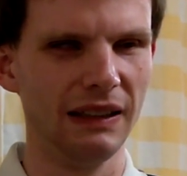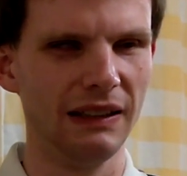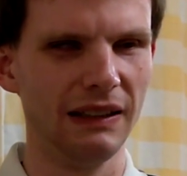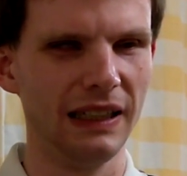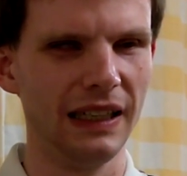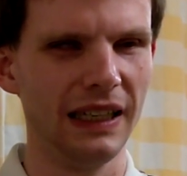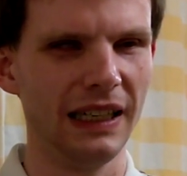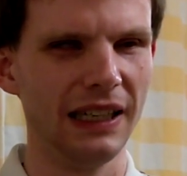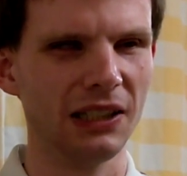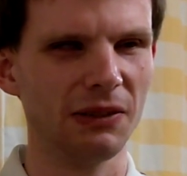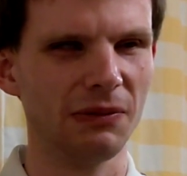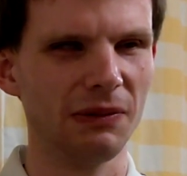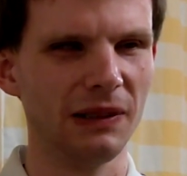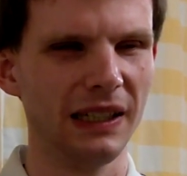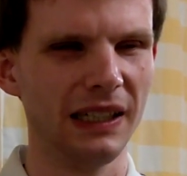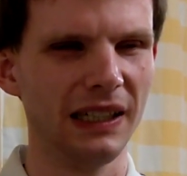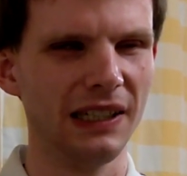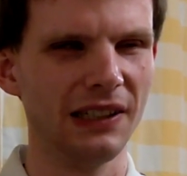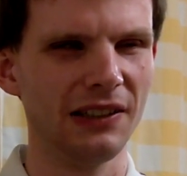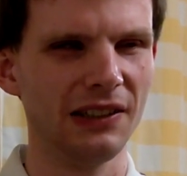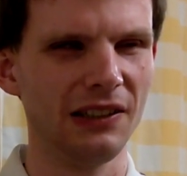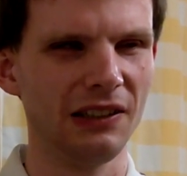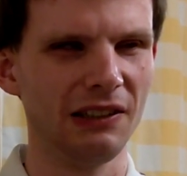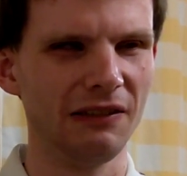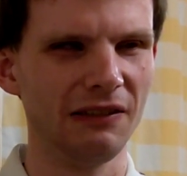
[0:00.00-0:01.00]

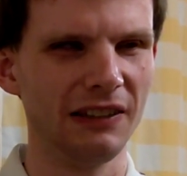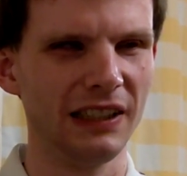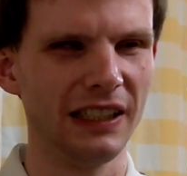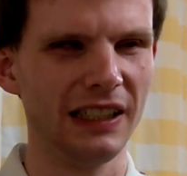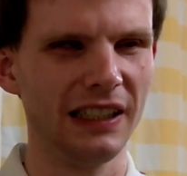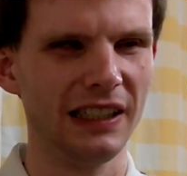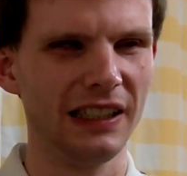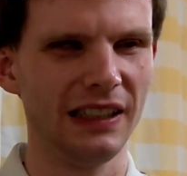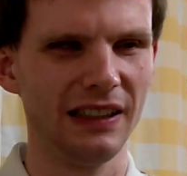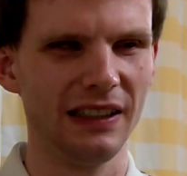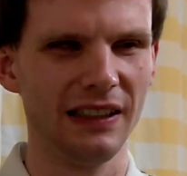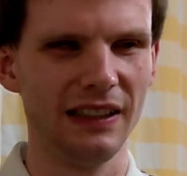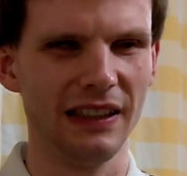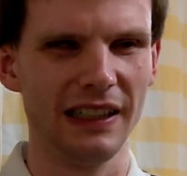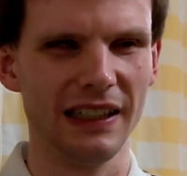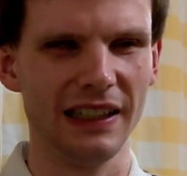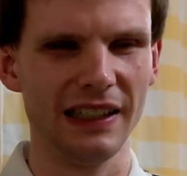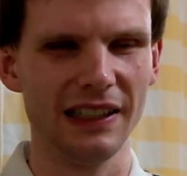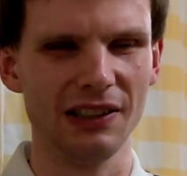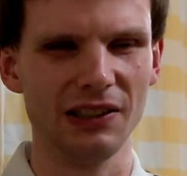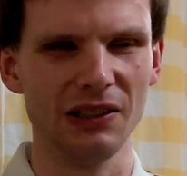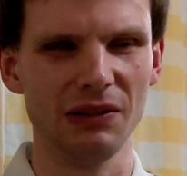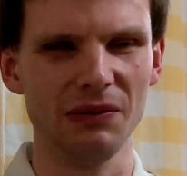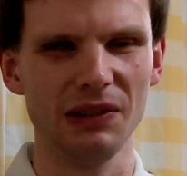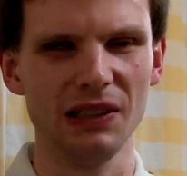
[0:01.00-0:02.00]
explanation of it and
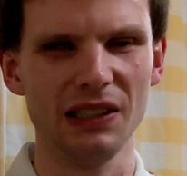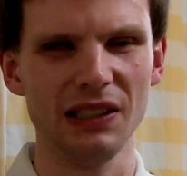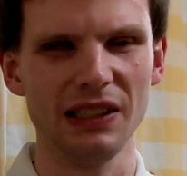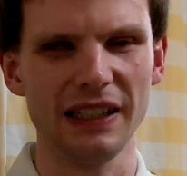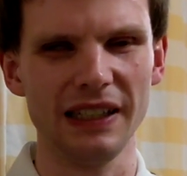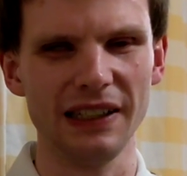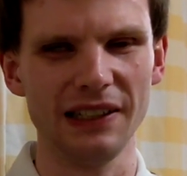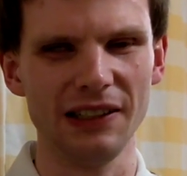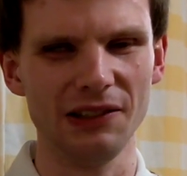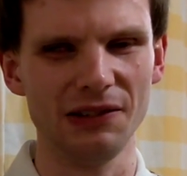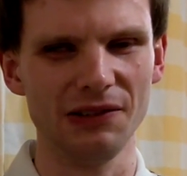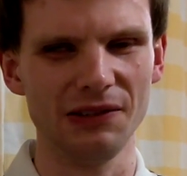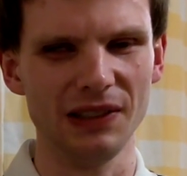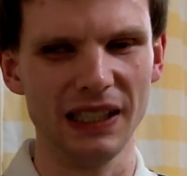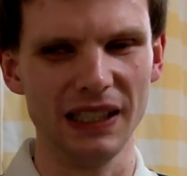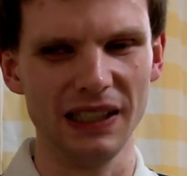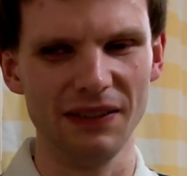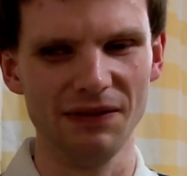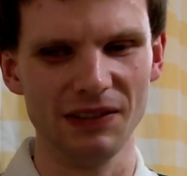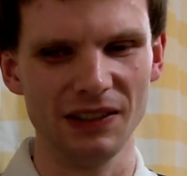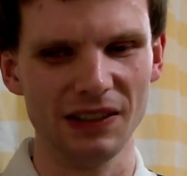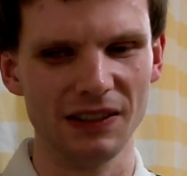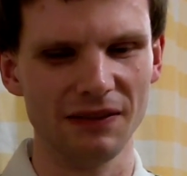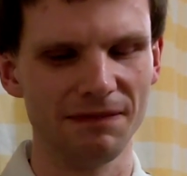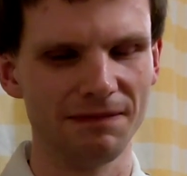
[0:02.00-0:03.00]
some of the technical
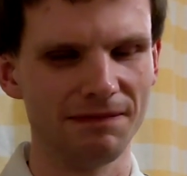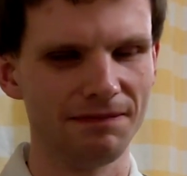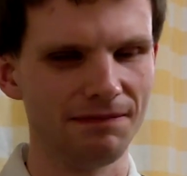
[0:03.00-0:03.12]
names.